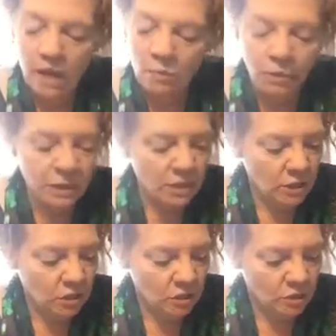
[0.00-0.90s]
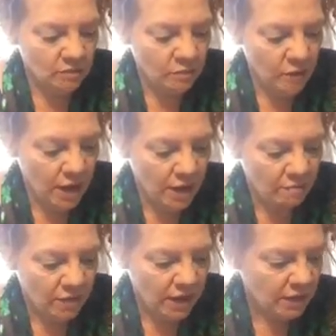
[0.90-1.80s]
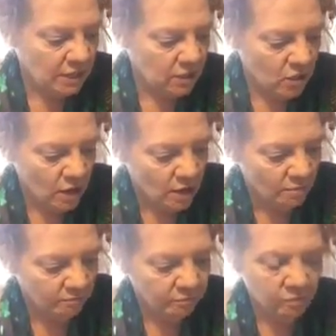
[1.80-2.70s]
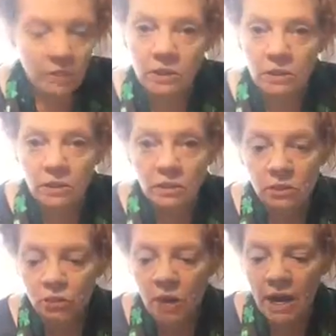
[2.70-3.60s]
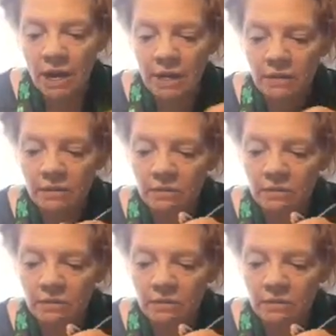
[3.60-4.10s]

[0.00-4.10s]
And what you can do, if you have any dry,